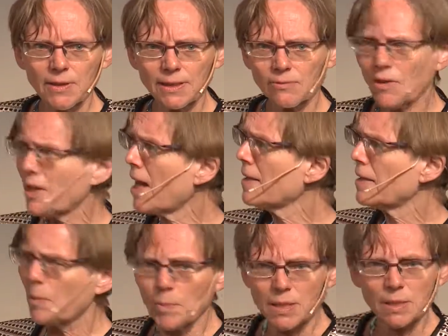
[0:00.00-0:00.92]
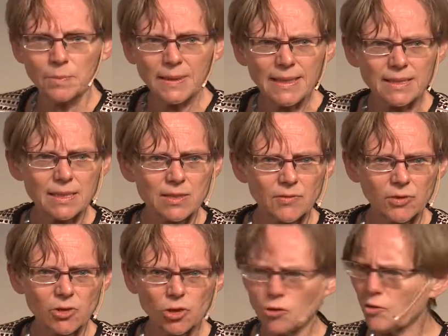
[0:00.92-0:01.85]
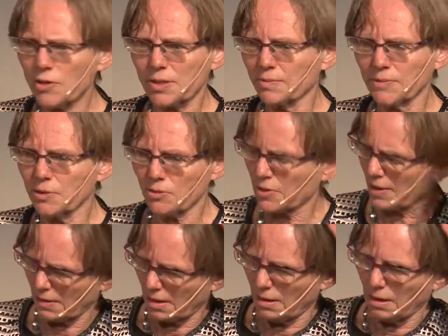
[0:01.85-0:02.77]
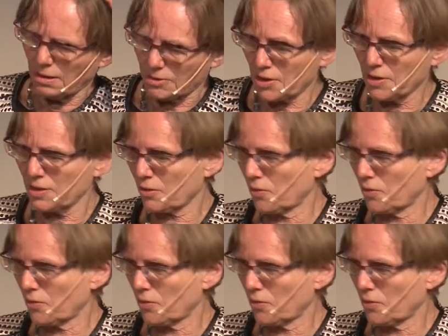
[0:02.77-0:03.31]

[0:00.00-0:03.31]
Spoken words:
What are the possibilities for tourism? You say, she's